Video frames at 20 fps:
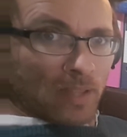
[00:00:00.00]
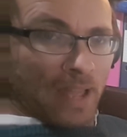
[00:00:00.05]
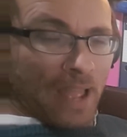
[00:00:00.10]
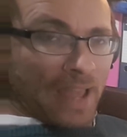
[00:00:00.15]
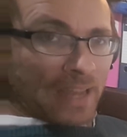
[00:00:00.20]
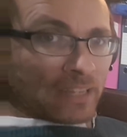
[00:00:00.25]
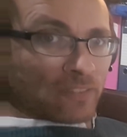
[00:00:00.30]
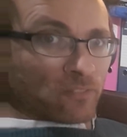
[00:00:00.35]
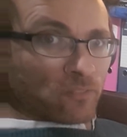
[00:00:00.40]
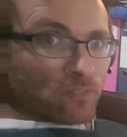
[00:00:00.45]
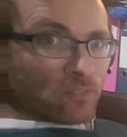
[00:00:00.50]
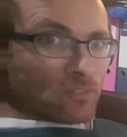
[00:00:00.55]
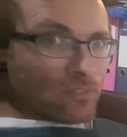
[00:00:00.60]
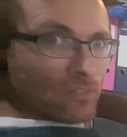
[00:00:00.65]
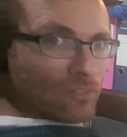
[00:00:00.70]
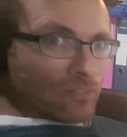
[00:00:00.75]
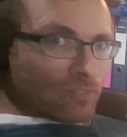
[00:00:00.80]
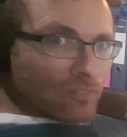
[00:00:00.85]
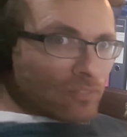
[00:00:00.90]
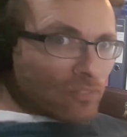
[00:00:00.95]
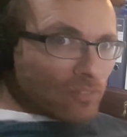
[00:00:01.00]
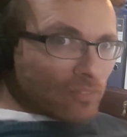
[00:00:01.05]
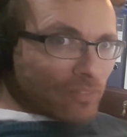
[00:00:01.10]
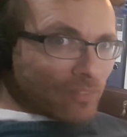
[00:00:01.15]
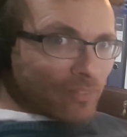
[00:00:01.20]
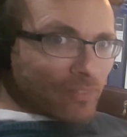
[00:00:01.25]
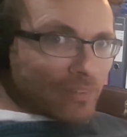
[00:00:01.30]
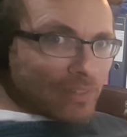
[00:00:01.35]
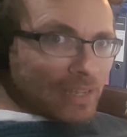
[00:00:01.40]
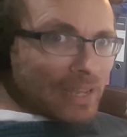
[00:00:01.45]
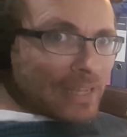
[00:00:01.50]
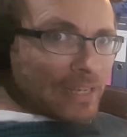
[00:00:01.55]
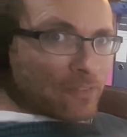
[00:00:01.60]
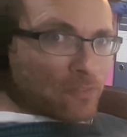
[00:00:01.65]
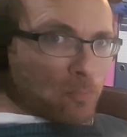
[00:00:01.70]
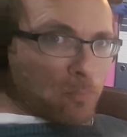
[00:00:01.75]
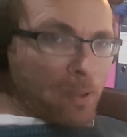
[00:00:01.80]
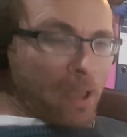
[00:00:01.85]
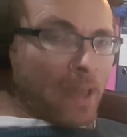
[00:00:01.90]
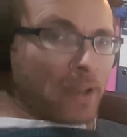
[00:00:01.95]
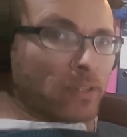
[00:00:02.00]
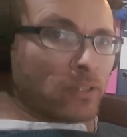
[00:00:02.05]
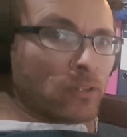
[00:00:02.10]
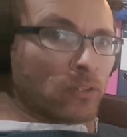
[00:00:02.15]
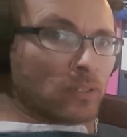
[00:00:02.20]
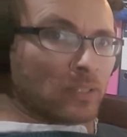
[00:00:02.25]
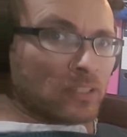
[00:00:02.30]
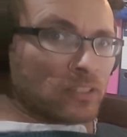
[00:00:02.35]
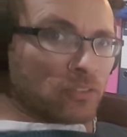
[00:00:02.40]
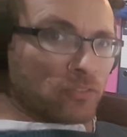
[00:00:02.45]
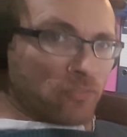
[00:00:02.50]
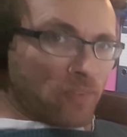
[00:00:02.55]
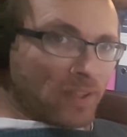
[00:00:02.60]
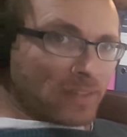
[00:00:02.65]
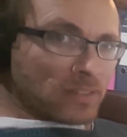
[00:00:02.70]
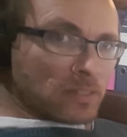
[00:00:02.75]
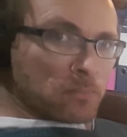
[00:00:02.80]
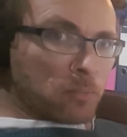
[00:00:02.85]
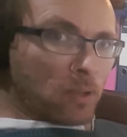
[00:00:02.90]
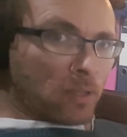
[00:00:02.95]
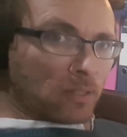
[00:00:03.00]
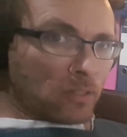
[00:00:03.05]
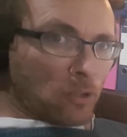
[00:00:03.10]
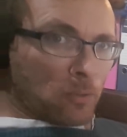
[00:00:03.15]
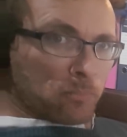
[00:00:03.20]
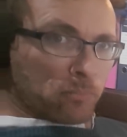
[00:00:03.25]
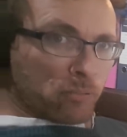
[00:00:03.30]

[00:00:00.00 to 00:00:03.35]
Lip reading: And if a particle is affected by low